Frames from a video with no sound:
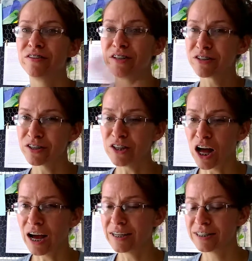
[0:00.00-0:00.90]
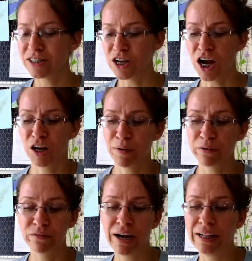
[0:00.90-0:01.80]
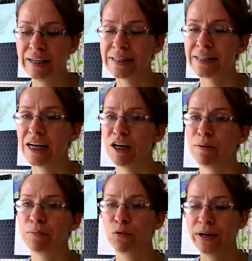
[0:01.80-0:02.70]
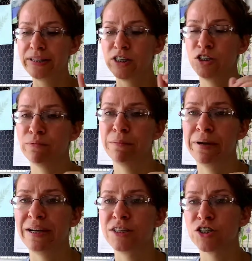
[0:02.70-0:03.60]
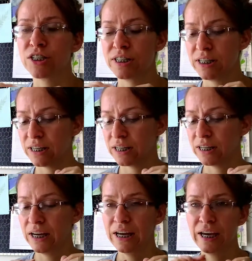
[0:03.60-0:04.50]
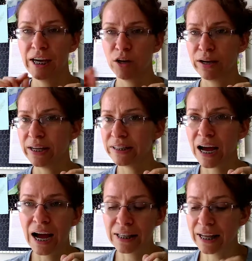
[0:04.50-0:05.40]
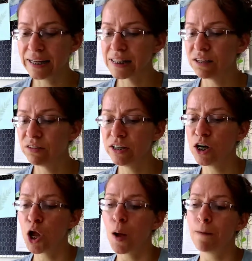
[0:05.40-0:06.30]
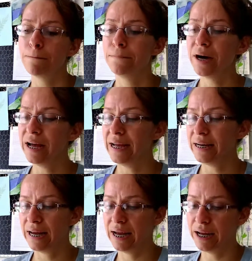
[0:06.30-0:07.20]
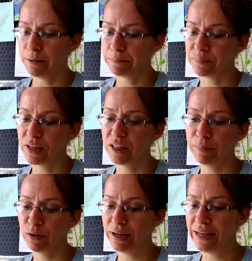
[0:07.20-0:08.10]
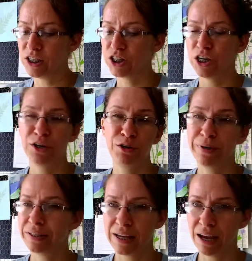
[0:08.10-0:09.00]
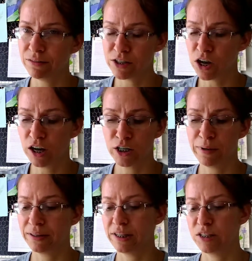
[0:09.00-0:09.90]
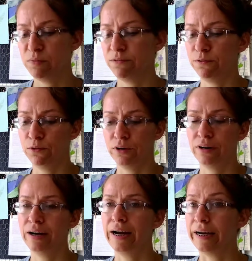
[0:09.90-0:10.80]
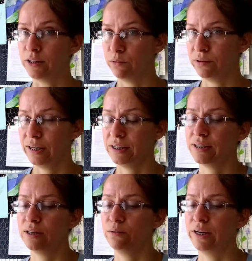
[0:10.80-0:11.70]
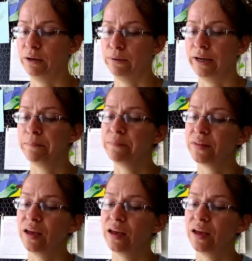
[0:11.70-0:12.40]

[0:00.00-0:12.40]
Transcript: There's a lot to talk about with violets. I'm going to do my best just to, hit the highlights of it. But let me go ahead and show you because I haven't talked about this before. I don't think so anyway.